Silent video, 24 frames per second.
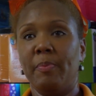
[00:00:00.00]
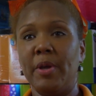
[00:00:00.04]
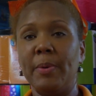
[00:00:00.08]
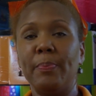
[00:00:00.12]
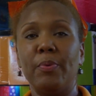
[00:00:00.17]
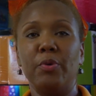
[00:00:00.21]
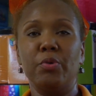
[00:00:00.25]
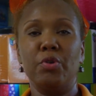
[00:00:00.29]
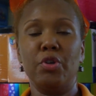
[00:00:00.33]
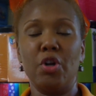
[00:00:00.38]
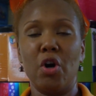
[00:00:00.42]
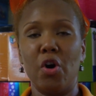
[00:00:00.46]

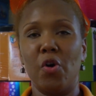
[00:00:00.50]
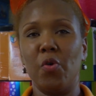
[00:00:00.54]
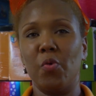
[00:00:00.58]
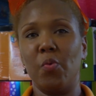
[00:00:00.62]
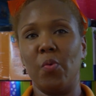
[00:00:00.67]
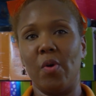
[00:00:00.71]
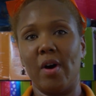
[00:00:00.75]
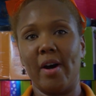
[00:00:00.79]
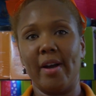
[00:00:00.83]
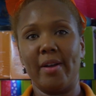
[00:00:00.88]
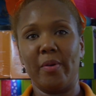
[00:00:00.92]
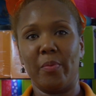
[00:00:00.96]
people know
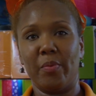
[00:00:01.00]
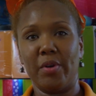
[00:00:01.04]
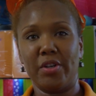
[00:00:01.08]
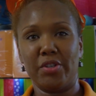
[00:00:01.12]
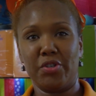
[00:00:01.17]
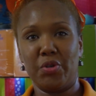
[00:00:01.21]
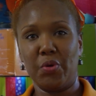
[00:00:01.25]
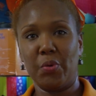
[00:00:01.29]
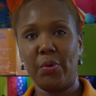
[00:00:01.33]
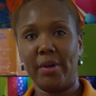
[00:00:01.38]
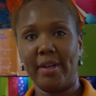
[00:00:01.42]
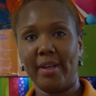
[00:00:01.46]
what we're
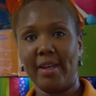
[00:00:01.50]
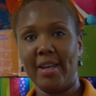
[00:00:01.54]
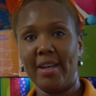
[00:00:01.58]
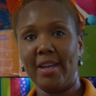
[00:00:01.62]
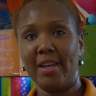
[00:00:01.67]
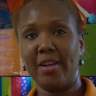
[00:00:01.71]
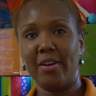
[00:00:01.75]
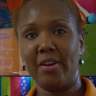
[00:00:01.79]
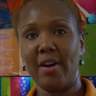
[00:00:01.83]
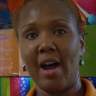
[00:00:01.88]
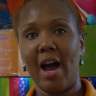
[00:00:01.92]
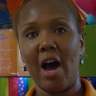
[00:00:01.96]
doing
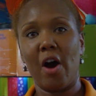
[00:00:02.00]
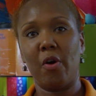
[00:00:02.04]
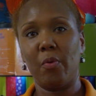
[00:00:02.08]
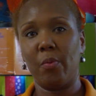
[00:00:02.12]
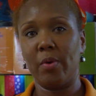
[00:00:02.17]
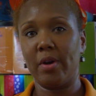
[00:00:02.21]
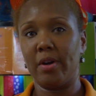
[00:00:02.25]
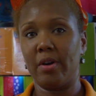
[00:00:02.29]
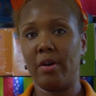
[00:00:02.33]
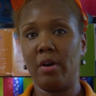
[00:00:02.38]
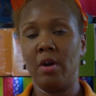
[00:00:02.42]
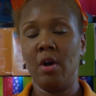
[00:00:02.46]
here, how
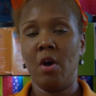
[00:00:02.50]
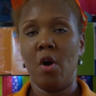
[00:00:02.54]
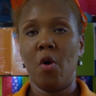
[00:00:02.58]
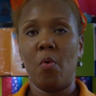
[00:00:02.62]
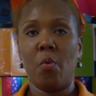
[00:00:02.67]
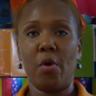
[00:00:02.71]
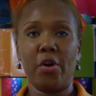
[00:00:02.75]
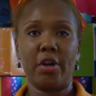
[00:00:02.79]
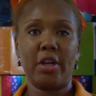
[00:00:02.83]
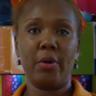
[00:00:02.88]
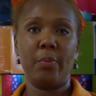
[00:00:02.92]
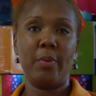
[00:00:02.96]
we're
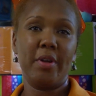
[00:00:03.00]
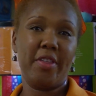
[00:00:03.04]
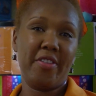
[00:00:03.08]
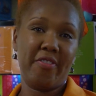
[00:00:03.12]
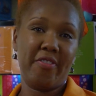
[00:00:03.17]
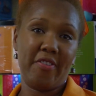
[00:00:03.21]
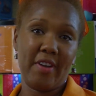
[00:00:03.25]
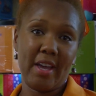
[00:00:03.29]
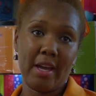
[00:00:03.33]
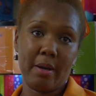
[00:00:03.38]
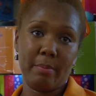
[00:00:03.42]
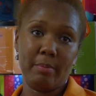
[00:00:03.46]
working with
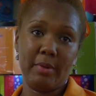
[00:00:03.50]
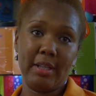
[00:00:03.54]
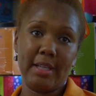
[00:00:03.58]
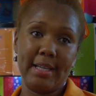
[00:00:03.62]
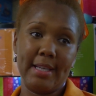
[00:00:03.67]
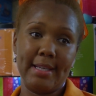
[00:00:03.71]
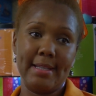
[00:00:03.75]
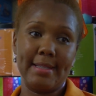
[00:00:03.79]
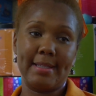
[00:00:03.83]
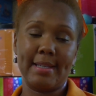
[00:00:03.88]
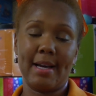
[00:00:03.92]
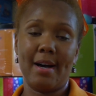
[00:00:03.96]

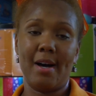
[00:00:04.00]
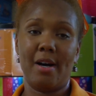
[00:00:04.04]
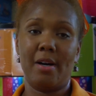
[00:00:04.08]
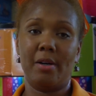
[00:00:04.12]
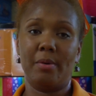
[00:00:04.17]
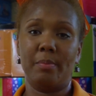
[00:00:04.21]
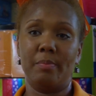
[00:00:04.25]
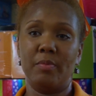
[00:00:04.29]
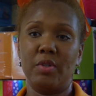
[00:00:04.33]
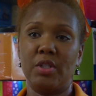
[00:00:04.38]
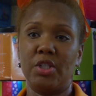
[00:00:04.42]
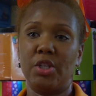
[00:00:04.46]
families
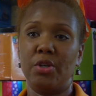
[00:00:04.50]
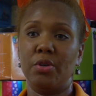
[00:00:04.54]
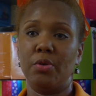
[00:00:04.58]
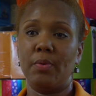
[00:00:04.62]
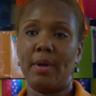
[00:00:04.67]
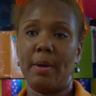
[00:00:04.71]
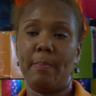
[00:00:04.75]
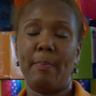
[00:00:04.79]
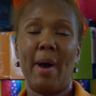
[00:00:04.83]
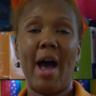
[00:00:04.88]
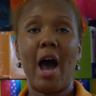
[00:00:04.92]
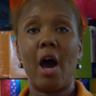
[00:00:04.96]
to
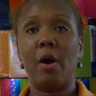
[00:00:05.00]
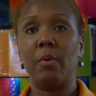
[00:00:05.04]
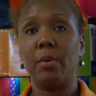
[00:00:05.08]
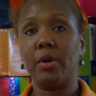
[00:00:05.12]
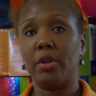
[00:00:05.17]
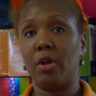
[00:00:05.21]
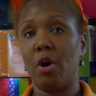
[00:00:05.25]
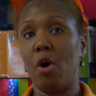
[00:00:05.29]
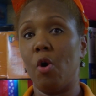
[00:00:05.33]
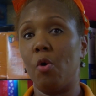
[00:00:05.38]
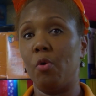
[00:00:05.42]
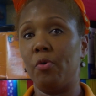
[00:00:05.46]
empower
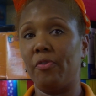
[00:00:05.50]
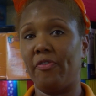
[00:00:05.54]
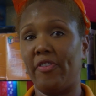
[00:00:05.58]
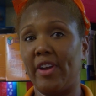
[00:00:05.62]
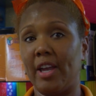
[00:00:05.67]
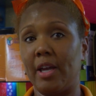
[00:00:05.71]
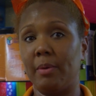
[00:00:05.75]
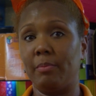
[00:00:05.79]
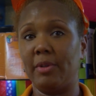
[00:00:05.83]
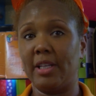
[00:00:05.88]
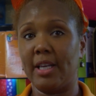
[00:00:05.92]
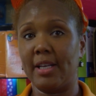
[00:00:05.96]
the whole
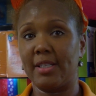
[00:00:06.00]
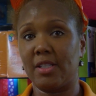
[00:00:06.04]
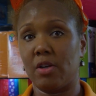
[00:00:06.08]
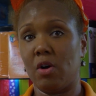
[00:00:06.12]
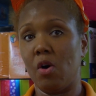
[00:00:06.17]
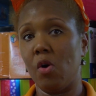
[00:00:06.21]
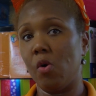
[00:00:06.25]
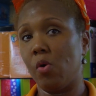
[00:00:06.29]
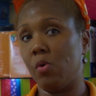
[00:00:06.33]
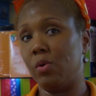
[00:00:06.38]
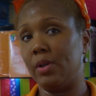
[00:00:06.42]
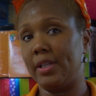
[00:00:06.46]
family as a
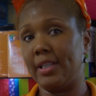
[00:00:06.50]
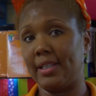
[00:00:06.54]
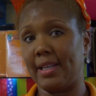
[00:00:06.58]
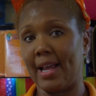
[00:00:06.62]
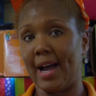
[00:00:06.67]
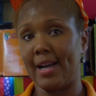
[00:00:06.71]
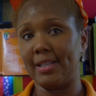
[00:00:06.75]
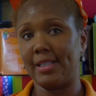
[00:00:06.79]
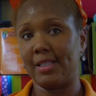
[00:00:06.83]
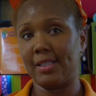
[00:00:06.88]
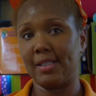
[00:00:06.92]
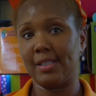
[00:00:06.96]
whole and
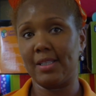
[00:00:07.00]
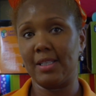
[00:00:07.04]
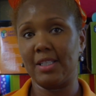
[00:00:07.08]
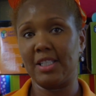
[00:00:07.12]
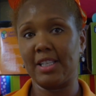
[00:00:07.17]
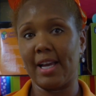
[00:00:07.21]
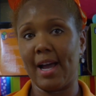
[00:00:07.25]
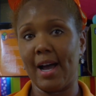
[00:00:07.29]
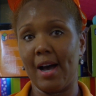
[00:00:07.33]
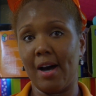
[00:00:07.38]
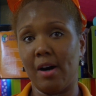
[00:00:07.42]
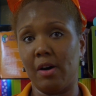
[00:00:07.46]
not just the
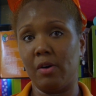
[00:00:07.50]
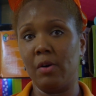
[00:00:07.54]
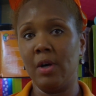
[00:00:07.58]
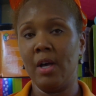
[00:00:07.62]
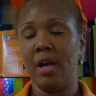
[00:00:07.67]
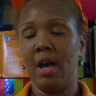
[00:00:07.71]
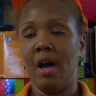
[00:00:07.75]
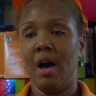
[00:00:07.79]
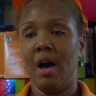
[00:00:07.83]
child.